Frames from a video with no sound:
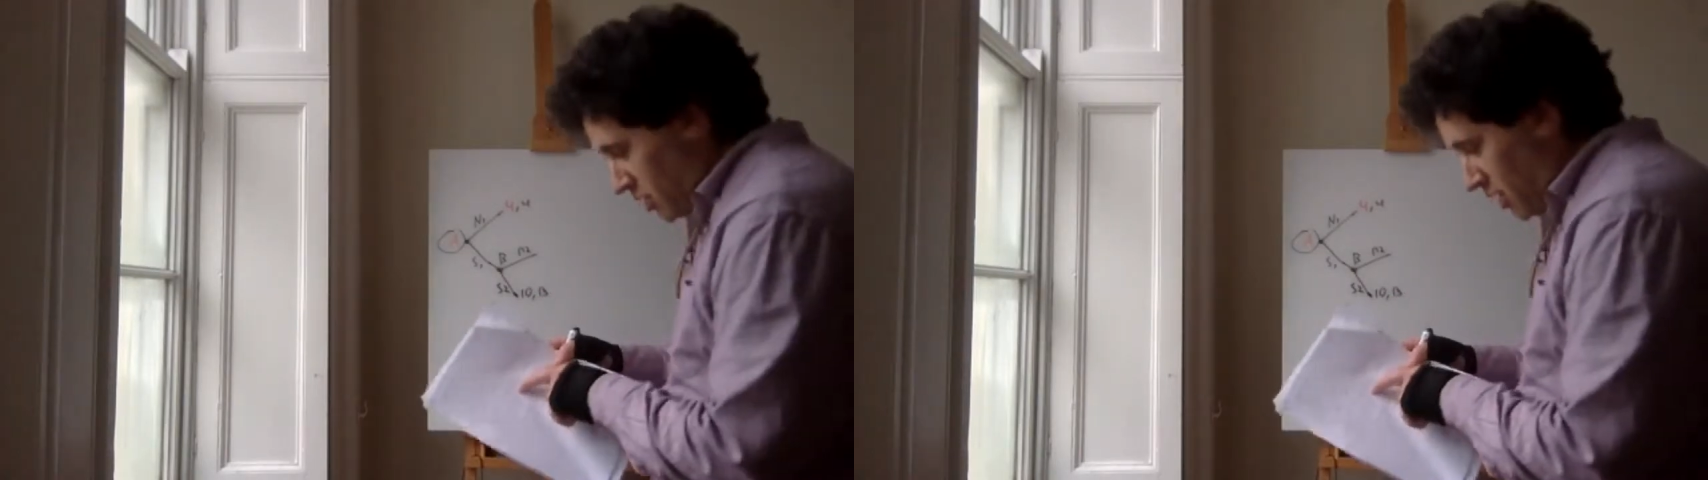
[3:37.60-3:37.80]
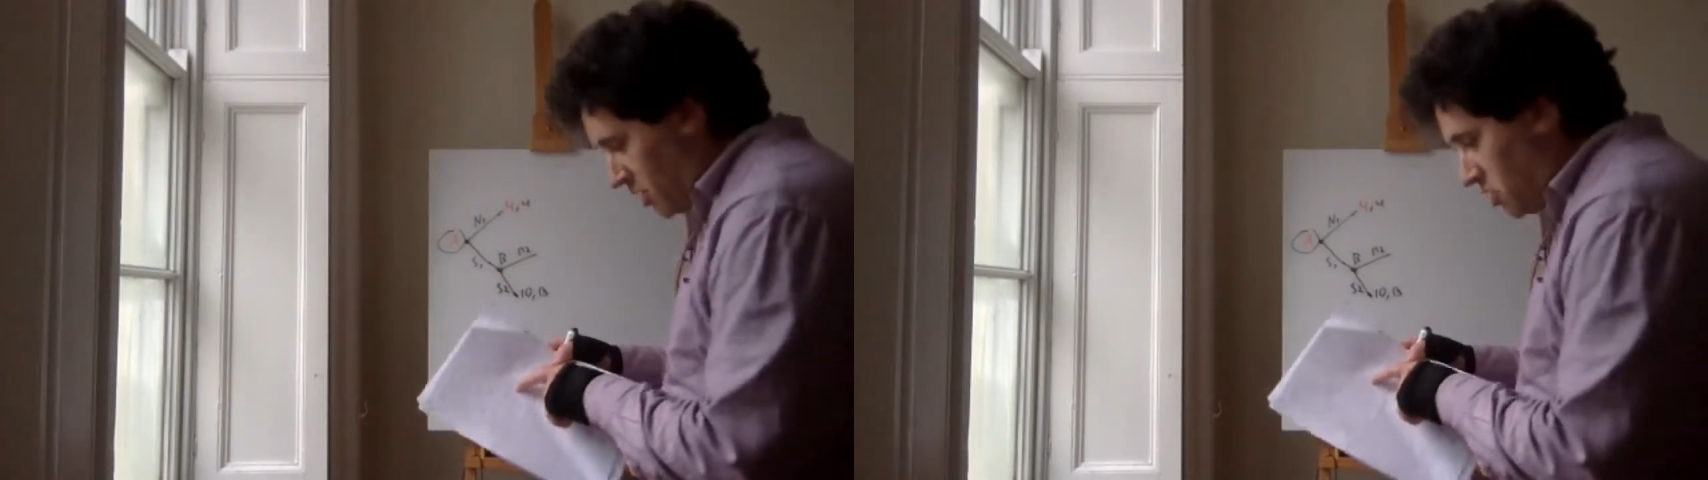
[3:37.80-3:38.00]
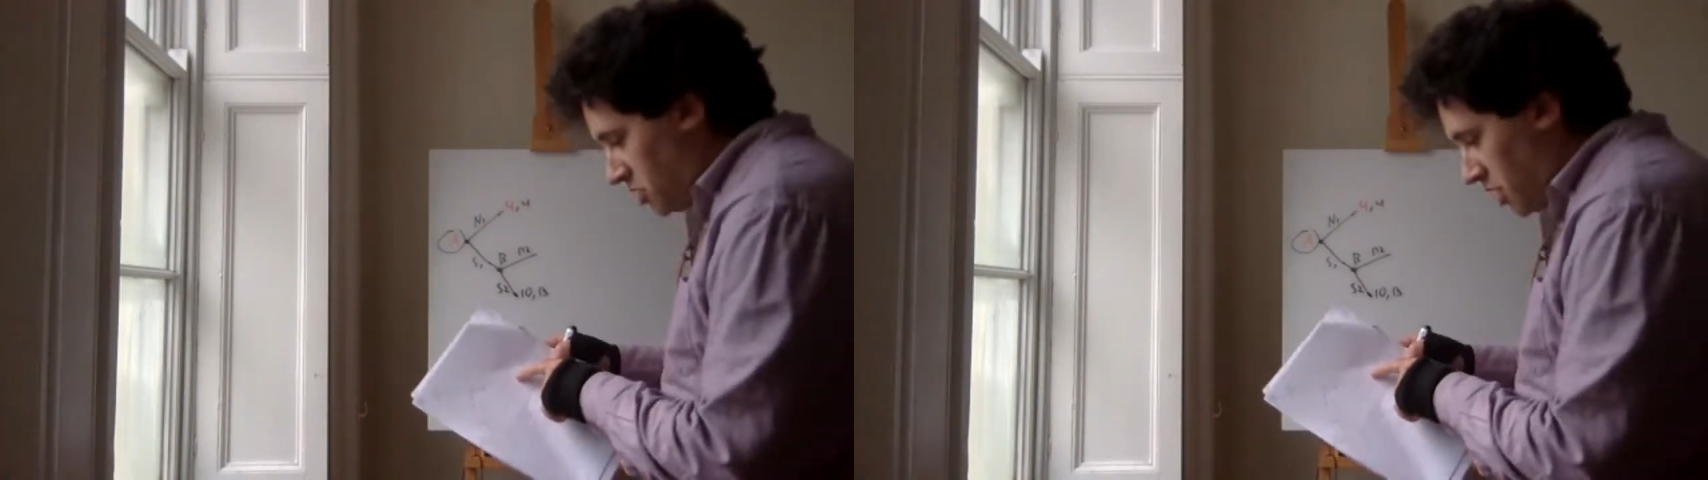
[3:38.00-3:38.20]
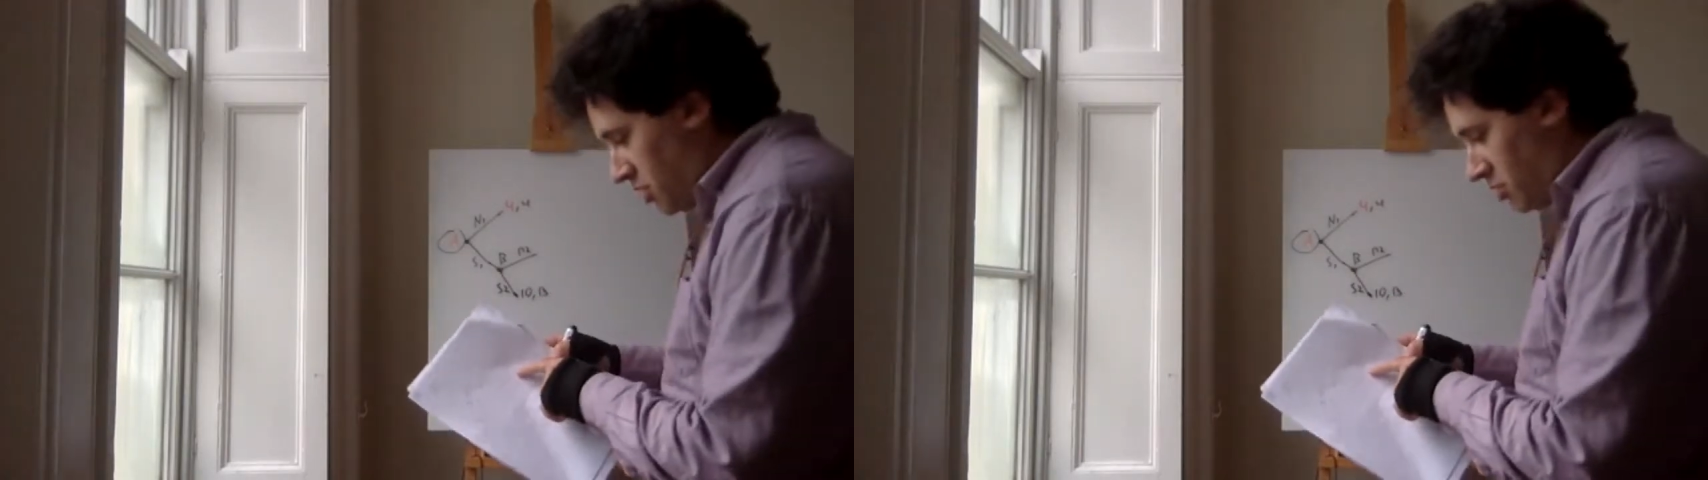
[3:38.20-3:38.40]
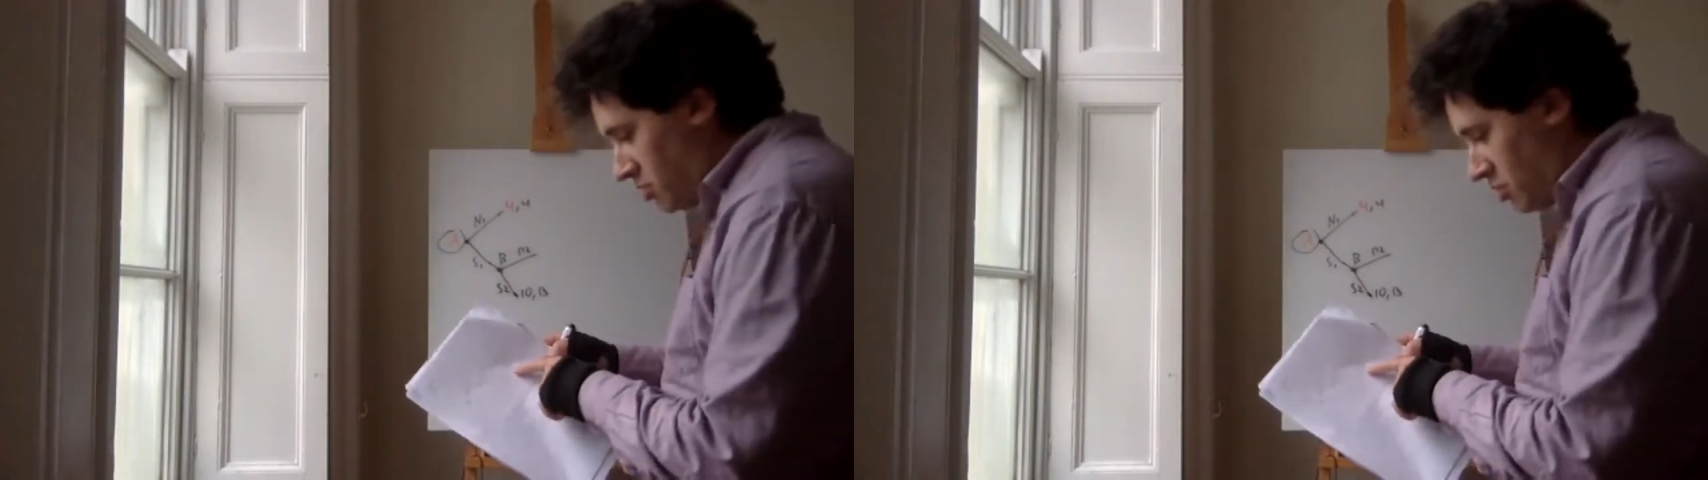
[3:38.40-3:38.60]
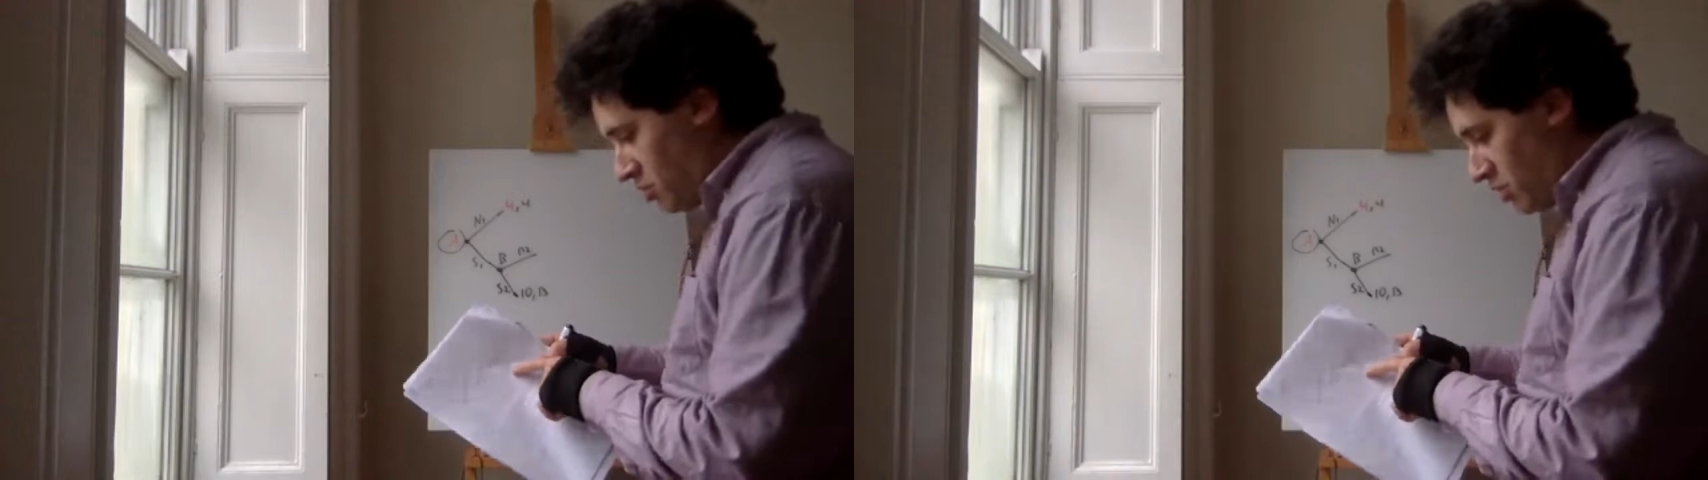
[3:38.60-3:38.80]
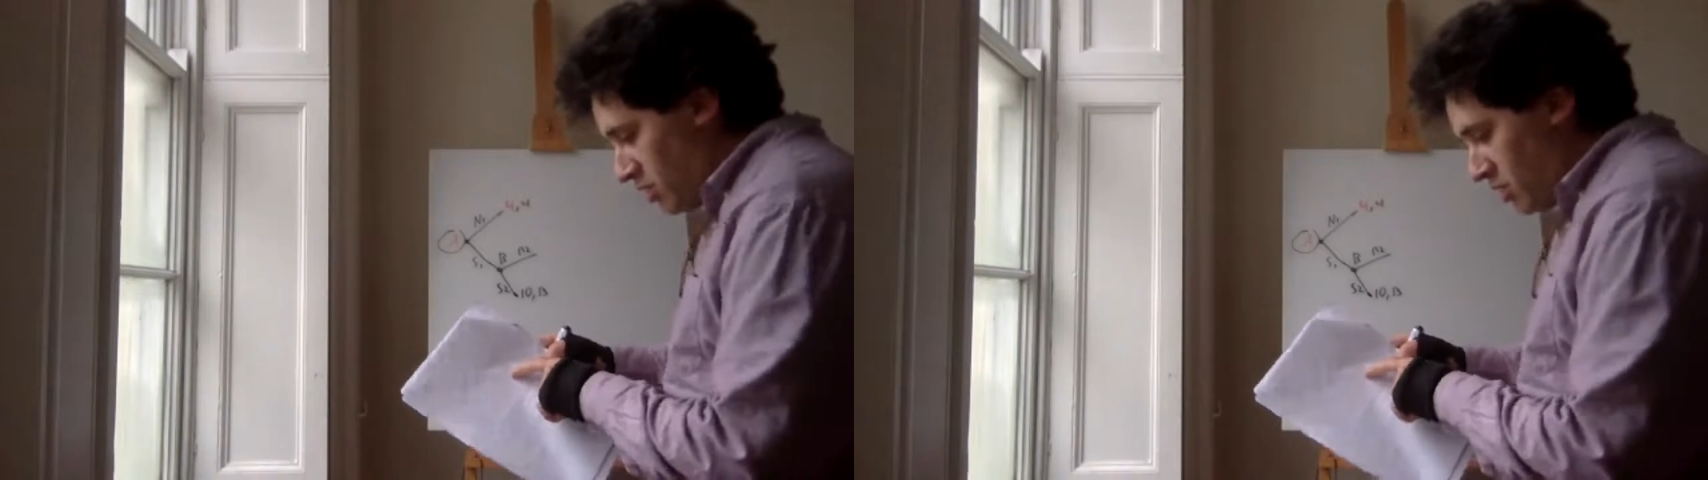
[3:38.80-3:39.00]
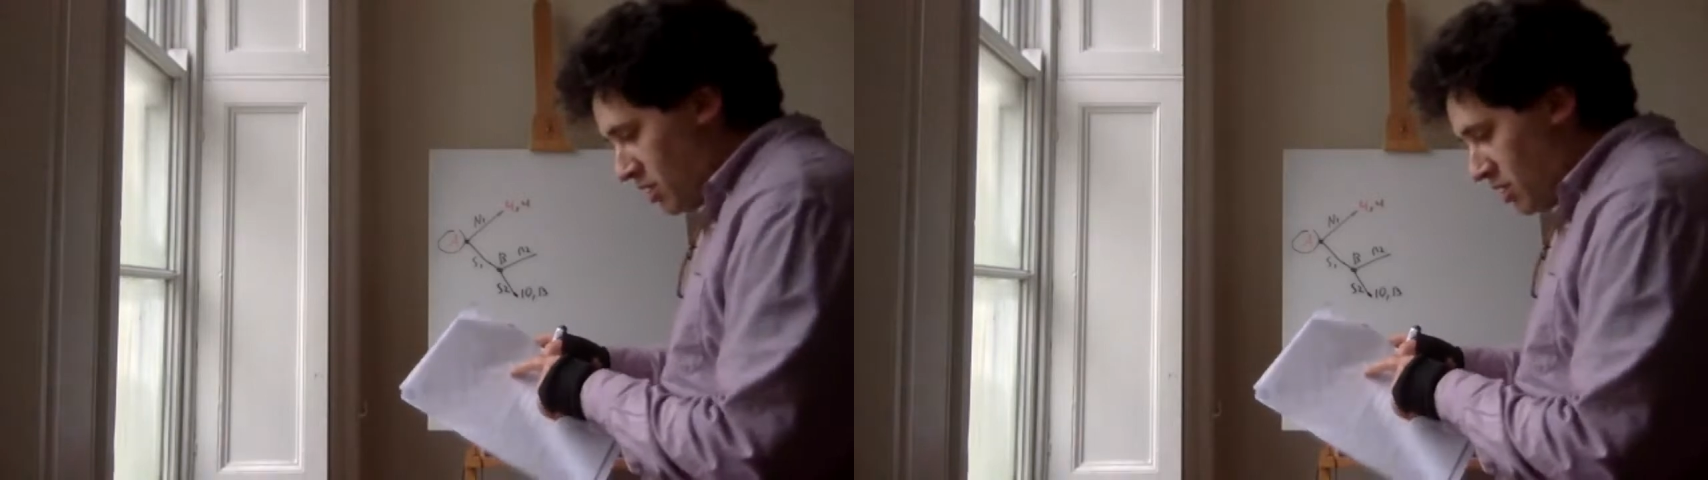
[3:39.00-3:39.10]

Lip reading: Okay, at each end node,